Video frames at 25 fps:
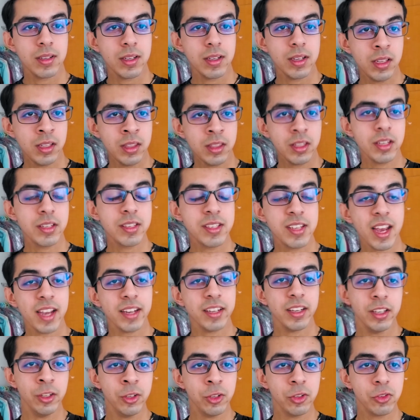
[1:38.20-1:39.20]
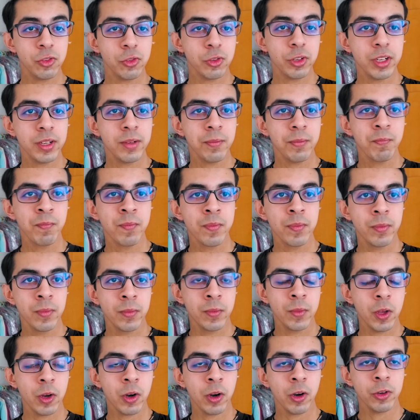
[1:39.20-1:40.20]
In the tech industry,
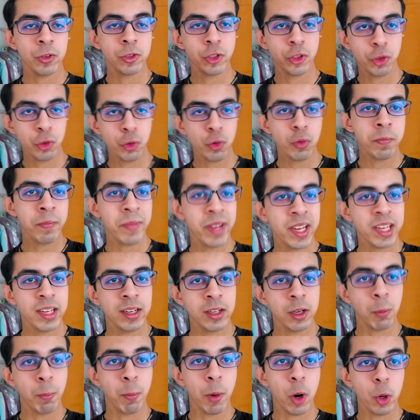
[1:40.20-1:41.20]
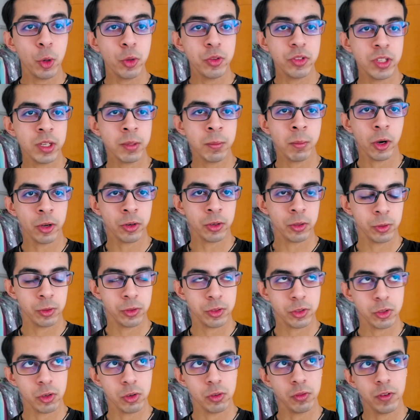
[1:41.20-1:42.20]
there are two main opposing
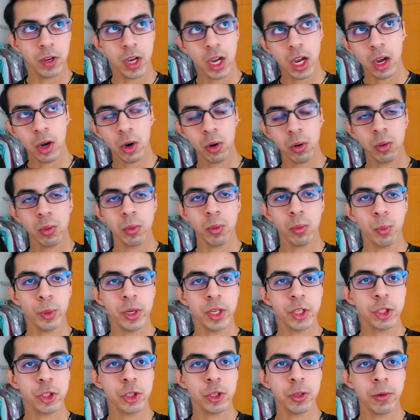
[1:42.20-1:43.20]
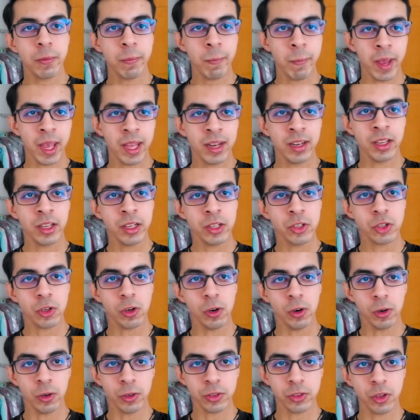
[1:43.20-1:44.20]
models of how we should manage
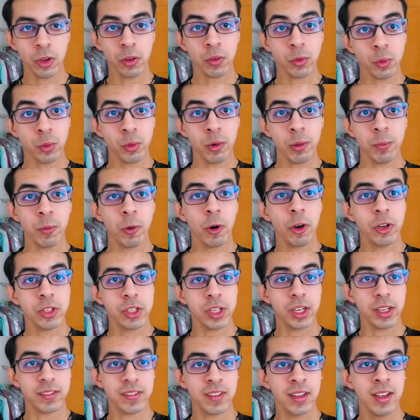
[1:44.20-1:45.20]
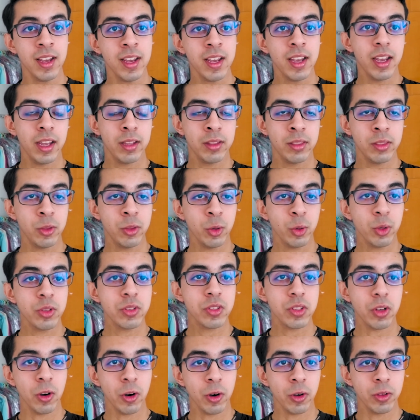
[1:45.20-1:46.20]
our software projects, and those
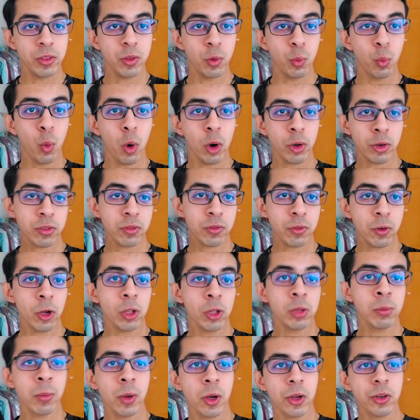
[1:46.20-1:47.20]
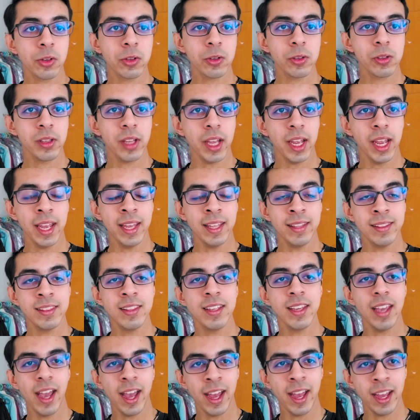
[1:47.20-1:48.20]
are the Waterfall model and
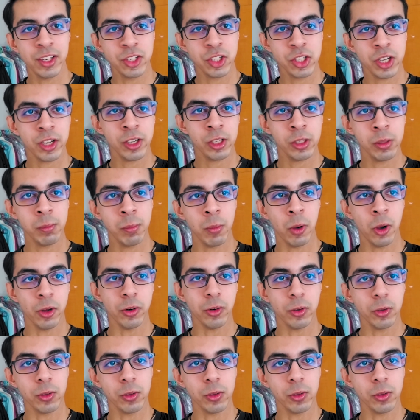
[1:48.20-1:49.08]
the Agile model.